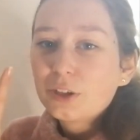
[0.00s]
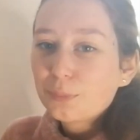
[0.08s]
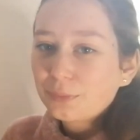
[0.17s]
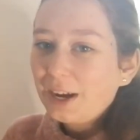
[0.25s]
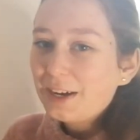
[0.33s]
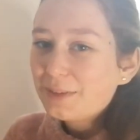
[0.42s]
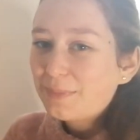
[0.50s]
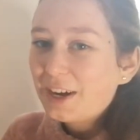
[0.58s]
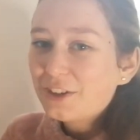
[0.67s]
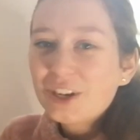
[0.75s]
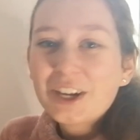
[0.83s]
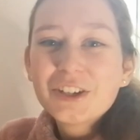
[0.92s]
subscribe to
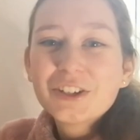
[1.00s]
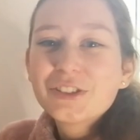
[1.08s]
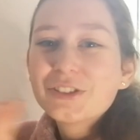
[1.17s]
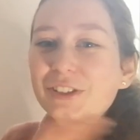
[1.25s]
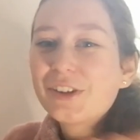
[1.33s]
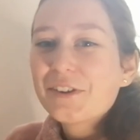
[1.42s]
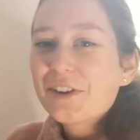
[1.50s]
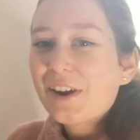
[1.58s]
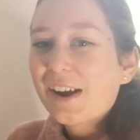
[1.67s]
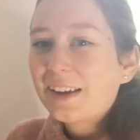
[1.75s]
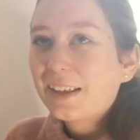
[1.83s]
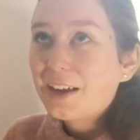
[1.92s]
my channel, turn on the
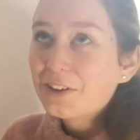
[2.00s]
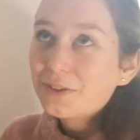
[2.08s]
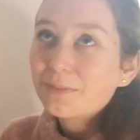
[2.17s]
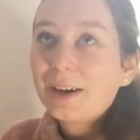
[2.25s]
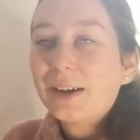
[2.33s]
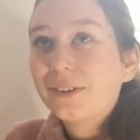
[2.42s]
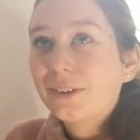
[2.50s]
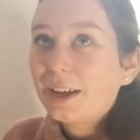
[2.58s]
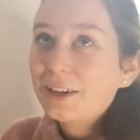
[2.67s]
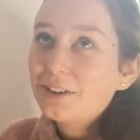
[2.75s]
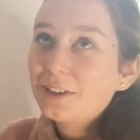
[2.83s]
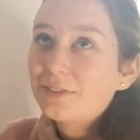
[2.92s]
notification bell to
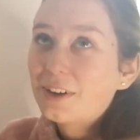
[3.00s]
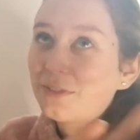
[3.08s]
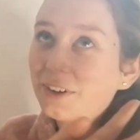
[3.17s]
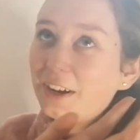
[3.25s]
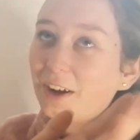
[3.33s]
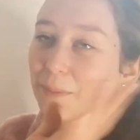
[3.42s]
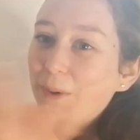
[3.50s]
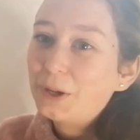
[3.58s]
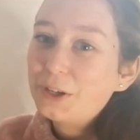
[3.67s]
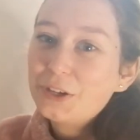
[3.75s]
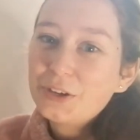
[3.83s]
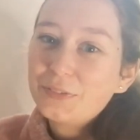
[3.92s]
get notified when I upload
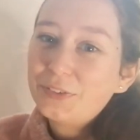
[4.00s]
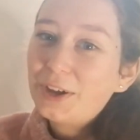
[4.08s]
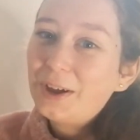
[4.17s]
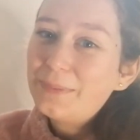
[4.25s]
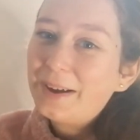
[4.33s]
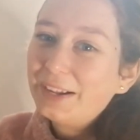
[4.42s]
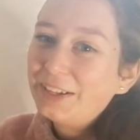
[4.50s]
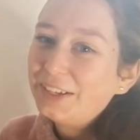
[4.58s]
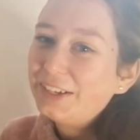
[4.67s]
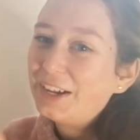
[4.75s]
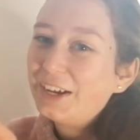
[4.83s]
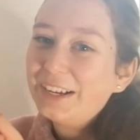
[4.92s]
a new
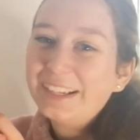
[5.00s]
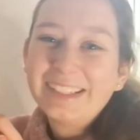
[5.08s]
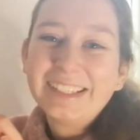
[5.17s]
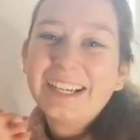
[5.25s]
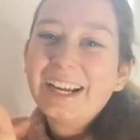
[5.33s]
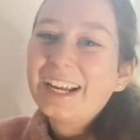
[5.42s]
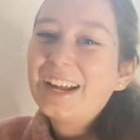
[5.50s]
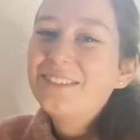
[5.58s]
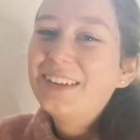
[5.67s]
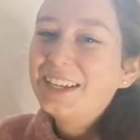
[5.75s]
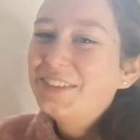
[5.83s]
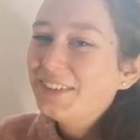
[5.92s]
FloMas, you know.
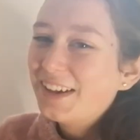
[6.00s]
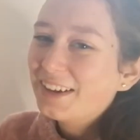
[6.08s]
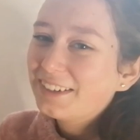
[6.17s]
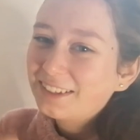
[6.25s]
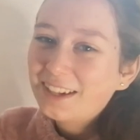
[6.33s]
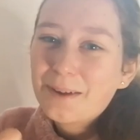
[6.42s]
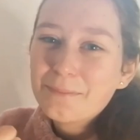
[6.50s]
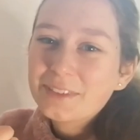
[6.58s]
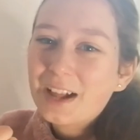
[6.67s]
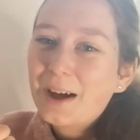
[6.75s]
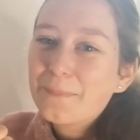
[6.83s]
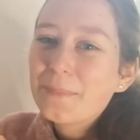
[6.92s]
Give this video a
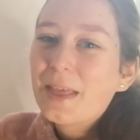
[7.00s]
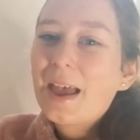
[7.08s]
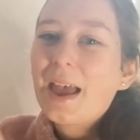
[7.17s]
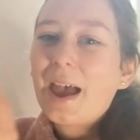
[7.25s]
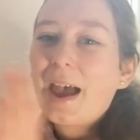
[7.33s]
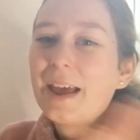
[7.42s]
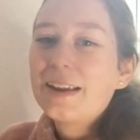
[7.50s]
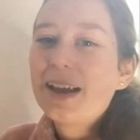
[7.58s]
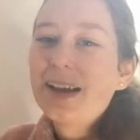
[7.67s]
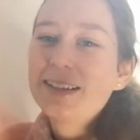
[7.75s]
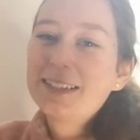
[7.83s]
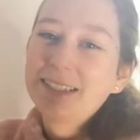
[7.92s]
thumbs up, and
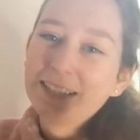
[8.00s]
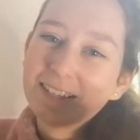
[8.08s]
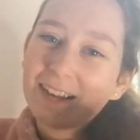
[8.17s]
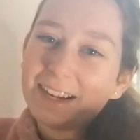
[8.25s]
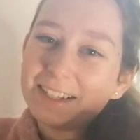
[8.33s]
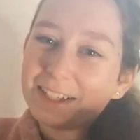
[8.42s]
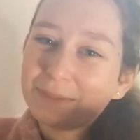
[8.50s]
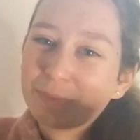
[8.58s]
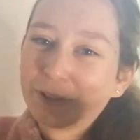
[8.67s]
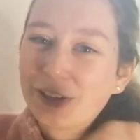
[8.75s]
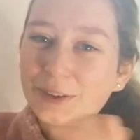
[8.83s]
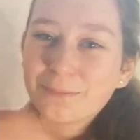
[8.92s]
I see you guys
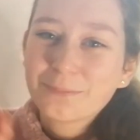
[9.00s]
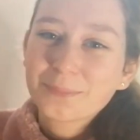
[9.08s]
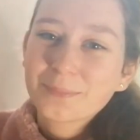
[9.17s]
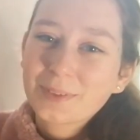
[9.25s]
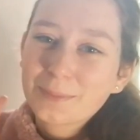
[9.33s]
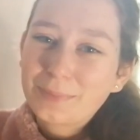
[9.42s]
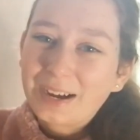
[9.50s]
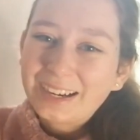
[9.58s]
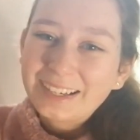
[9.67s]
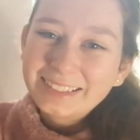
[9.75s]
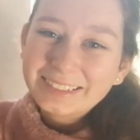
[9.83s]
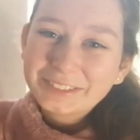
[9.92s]
tomorrow.
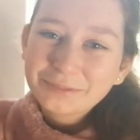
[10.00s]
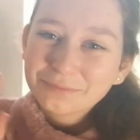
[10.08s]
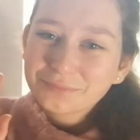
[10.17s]
Bye!